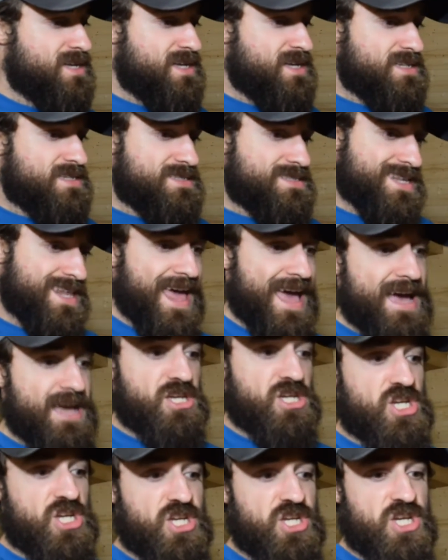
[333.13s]

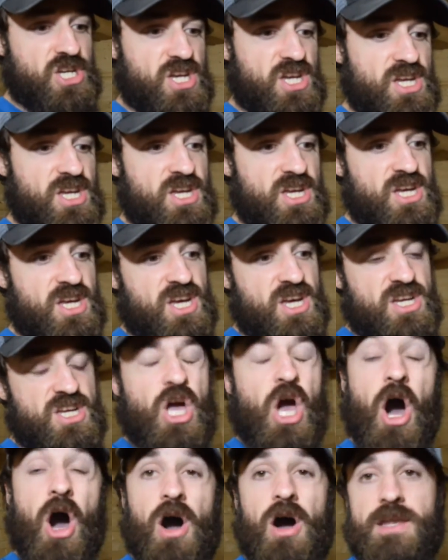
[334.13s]
slash
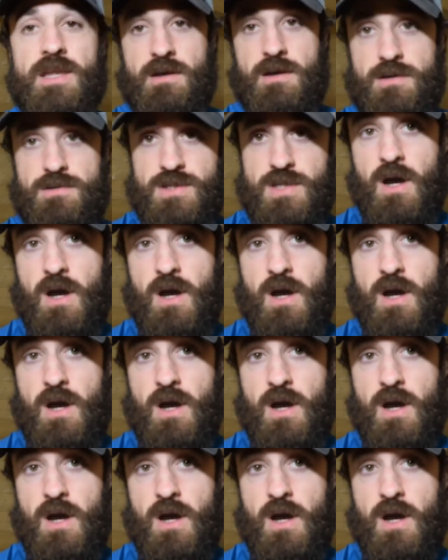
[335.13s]
cardio